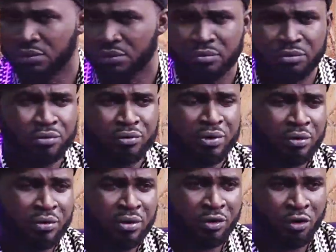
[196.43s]

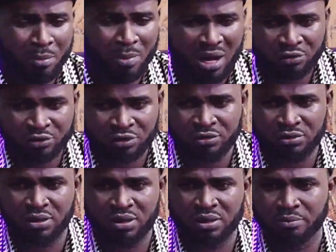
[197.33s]
They come out,
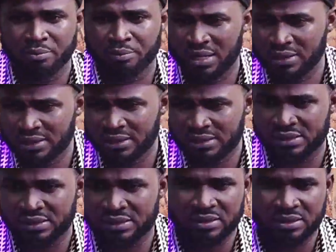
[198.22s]

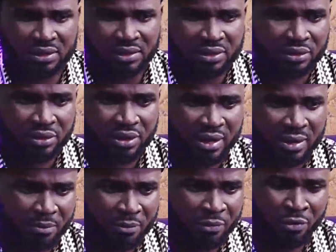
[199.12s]
bandits,
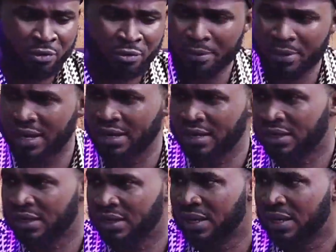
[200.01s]
gunmen,
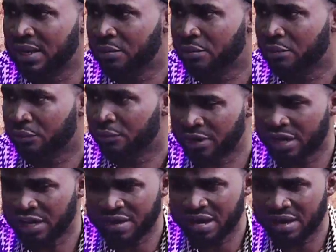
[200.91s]

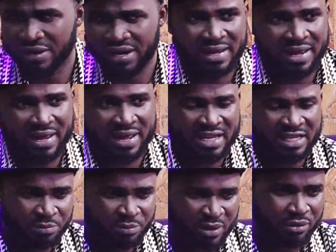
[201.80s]
whatever, whether they are
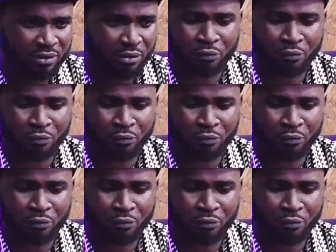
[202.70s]
herdsmen or